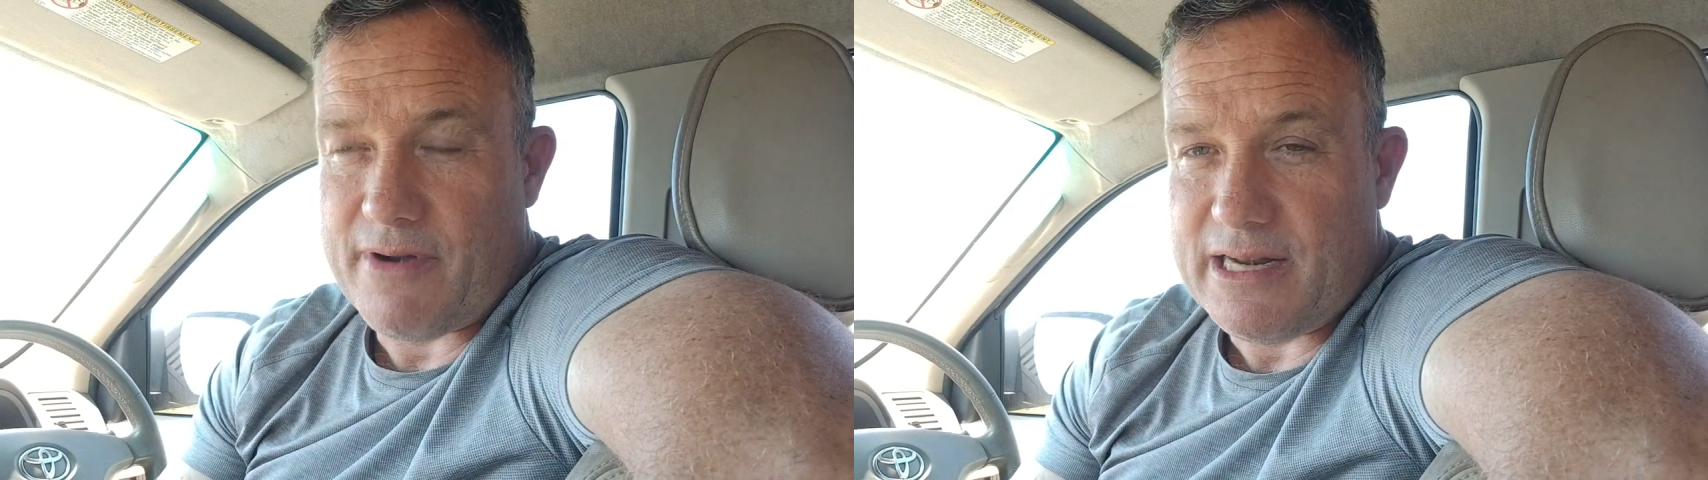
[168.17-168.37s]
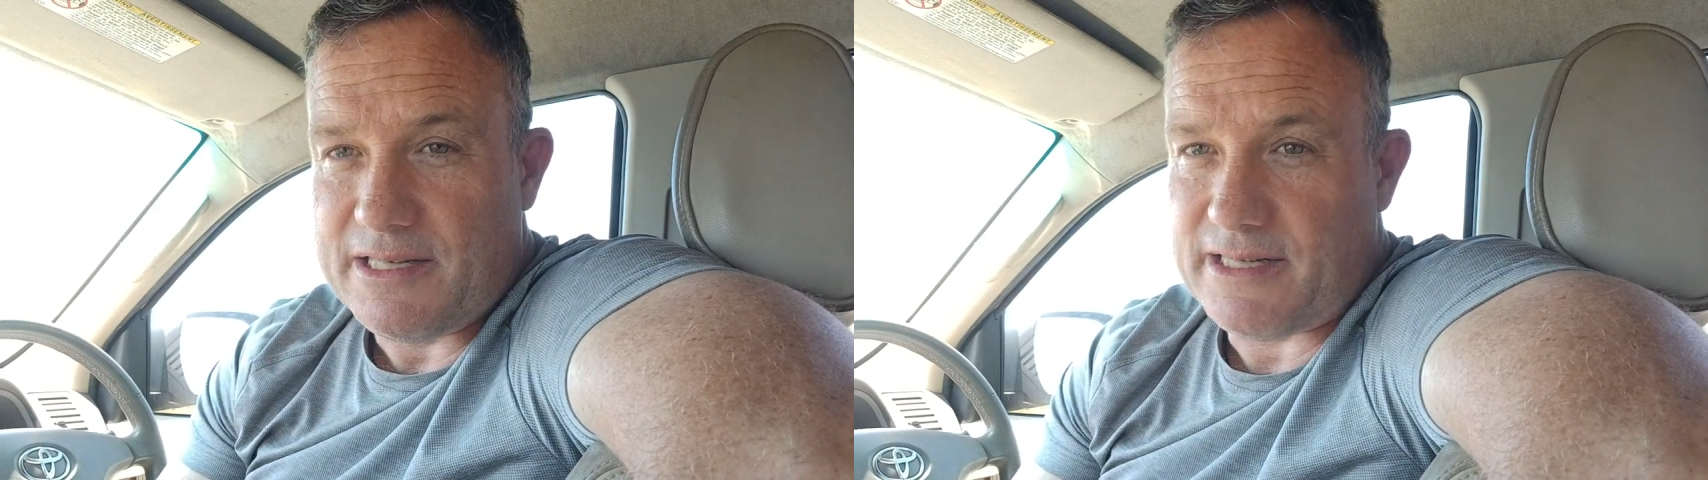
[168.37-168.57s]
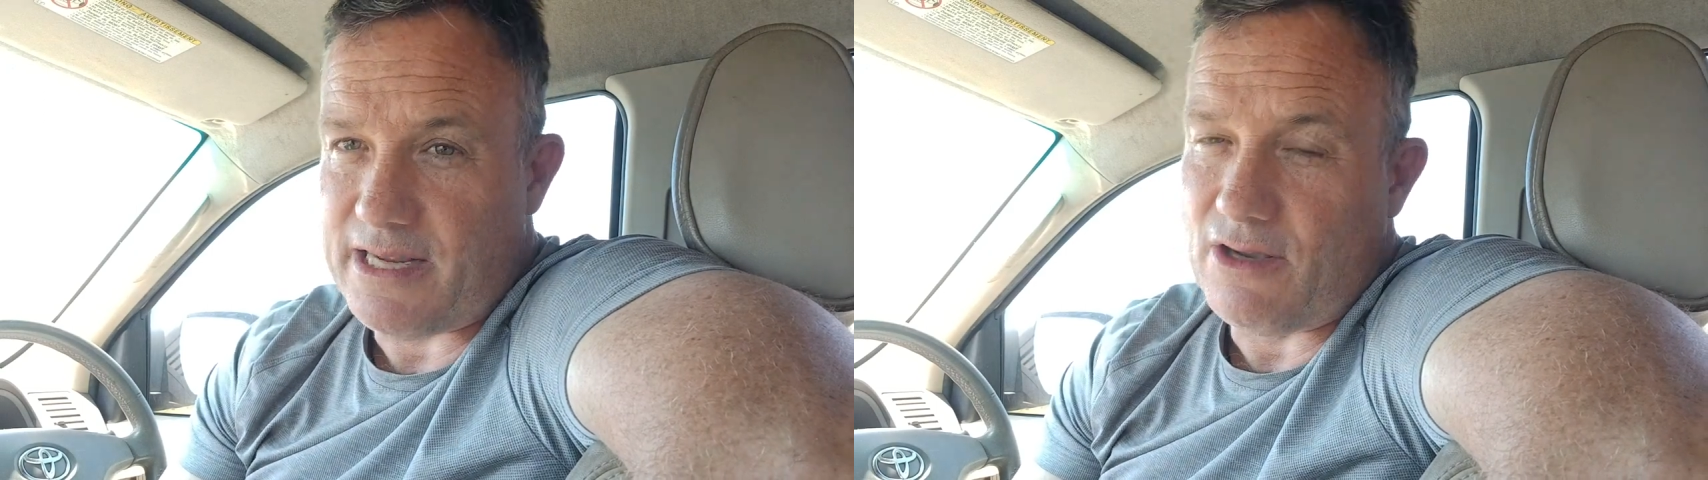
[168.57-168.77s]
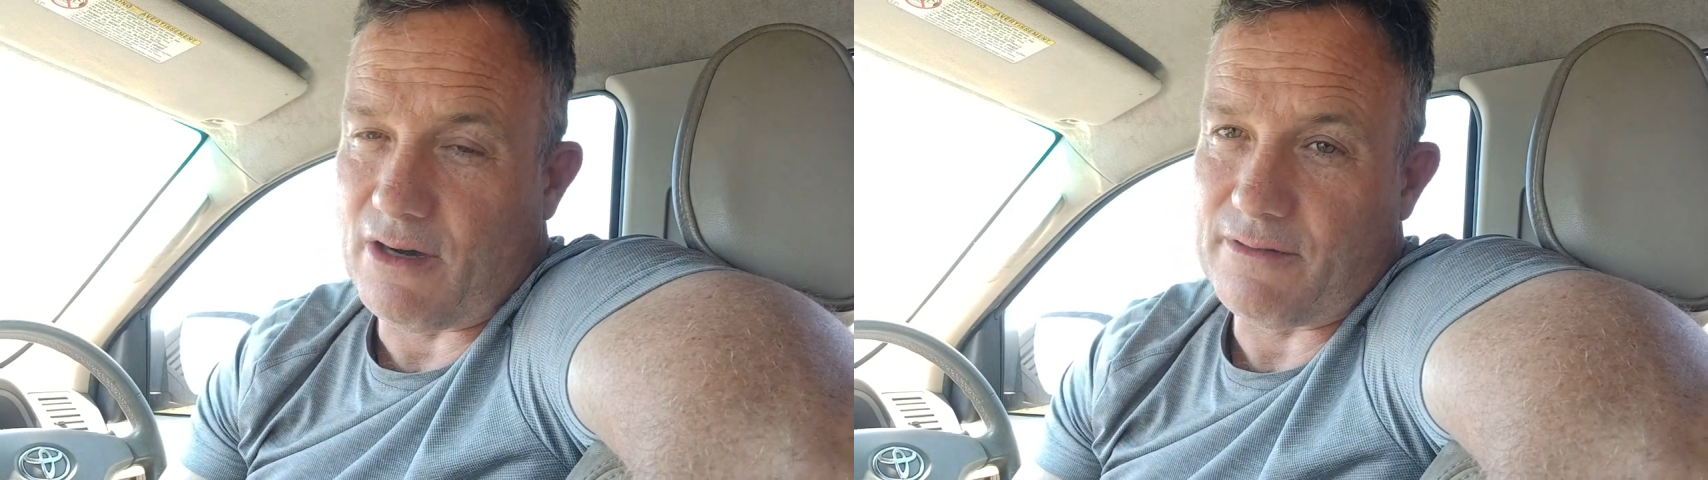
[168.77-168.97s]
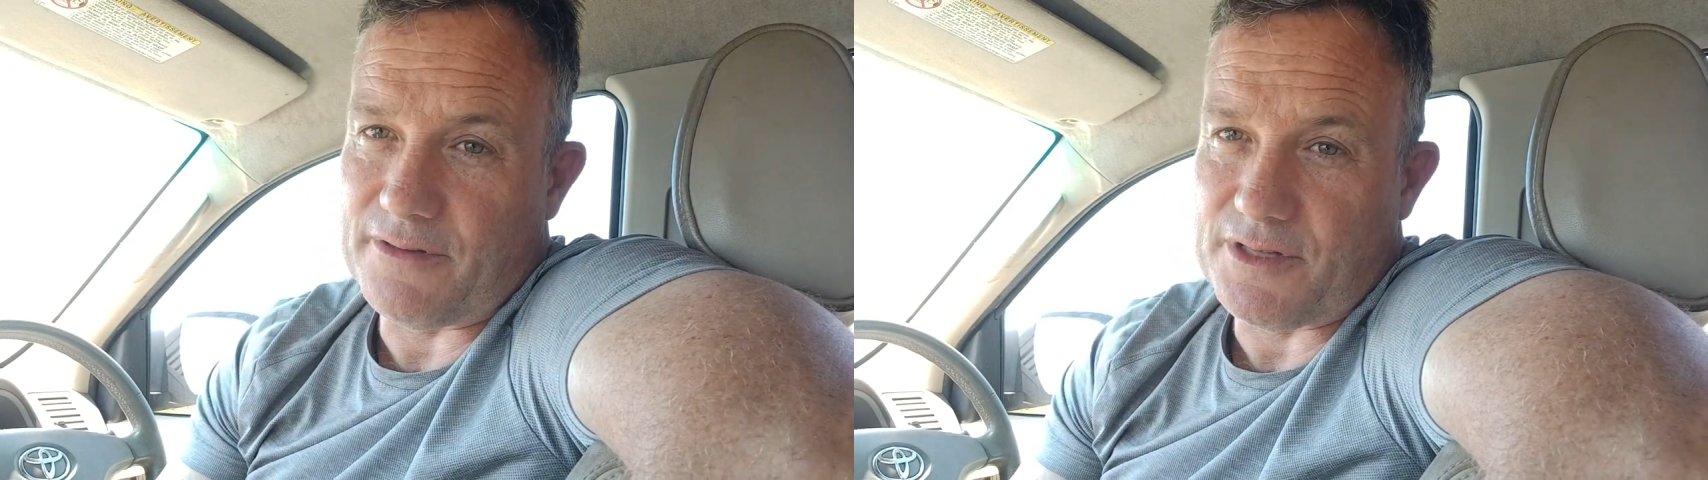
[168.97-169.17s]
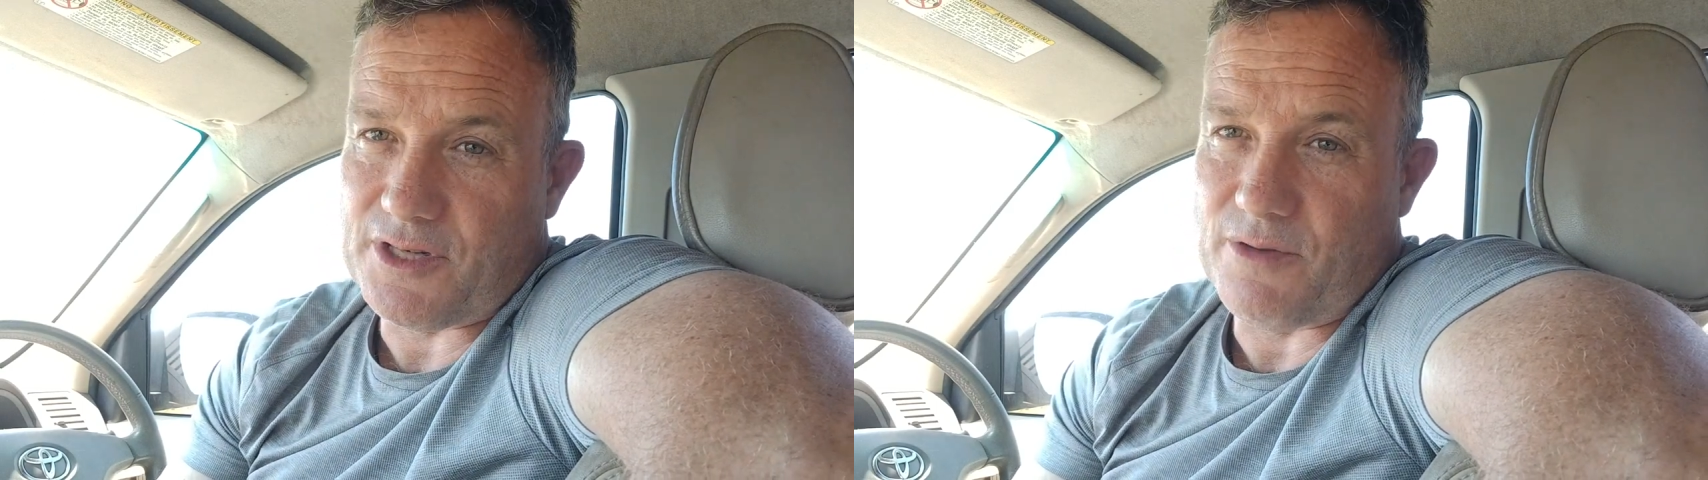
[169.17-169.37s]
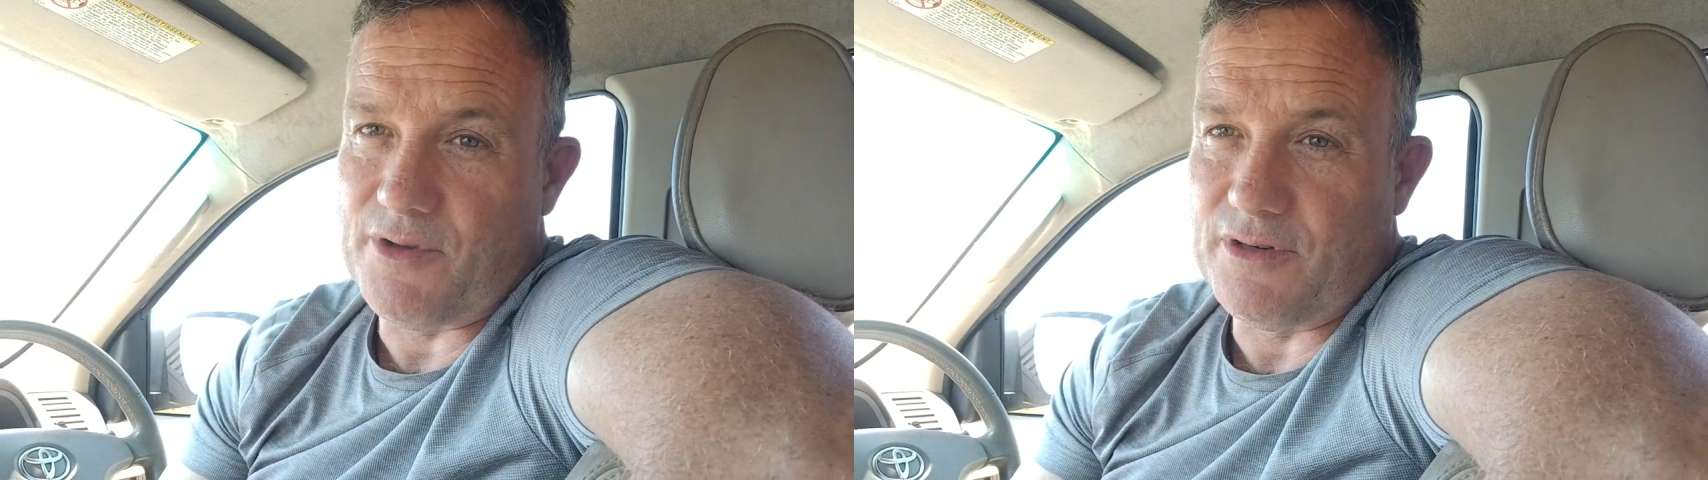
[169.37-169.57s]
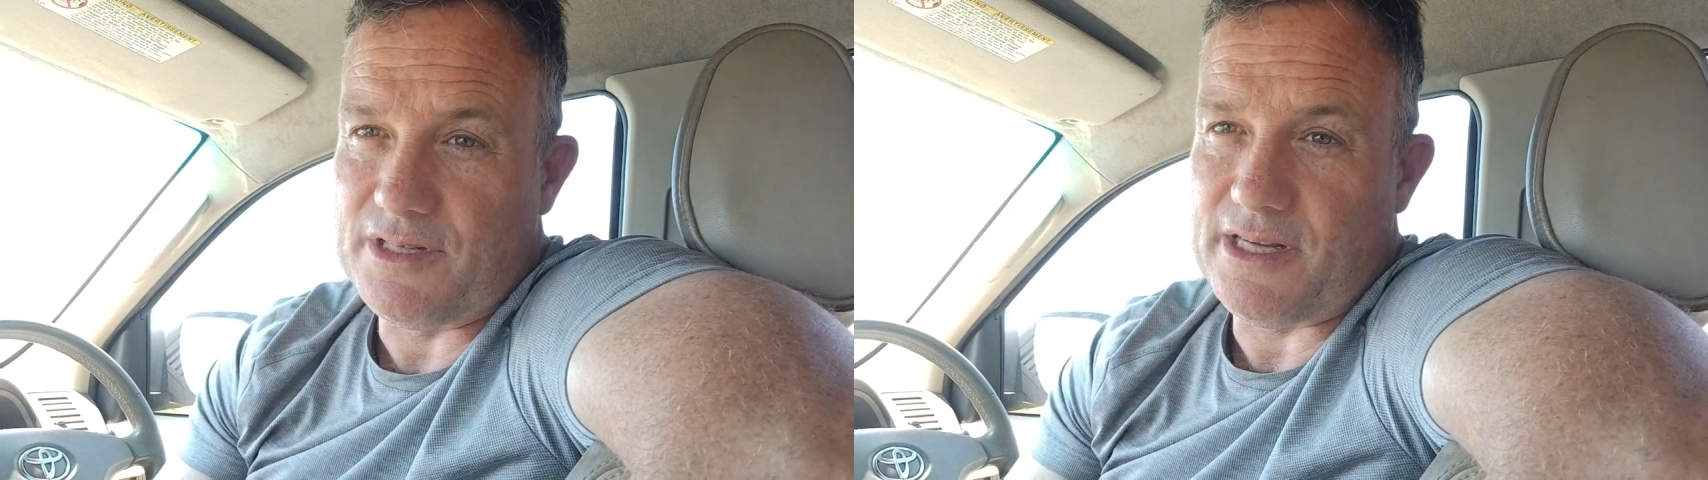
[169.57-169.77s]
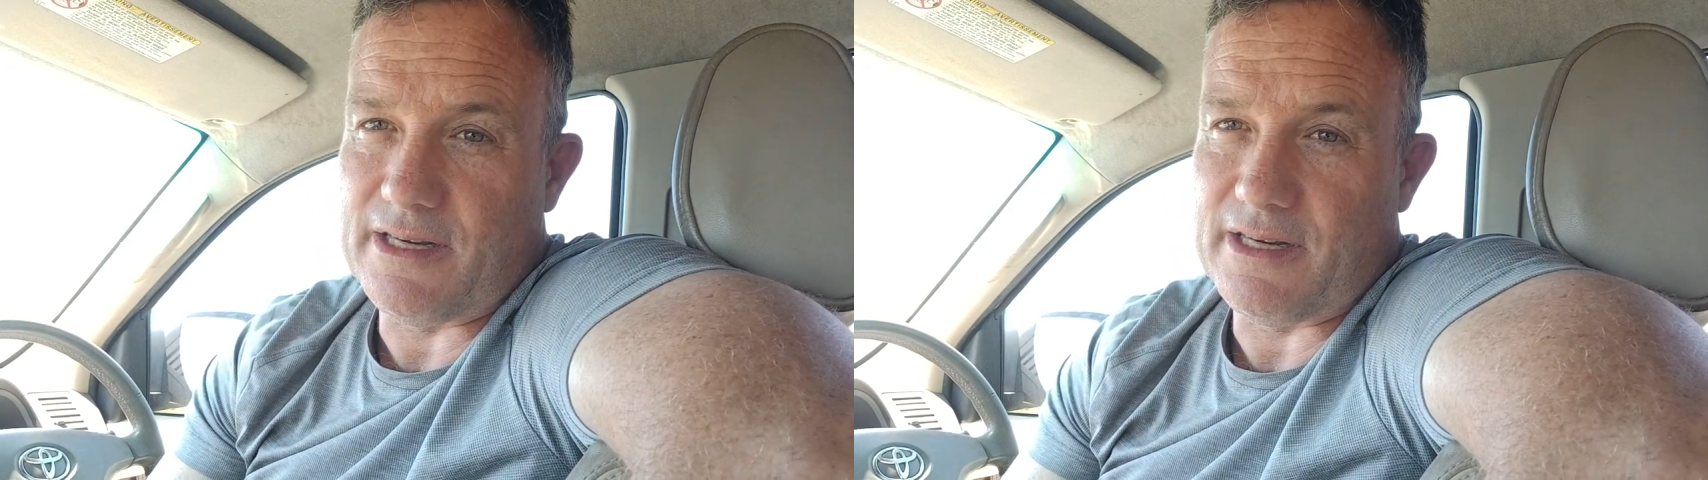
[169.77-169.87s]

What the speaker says: really seek God for this community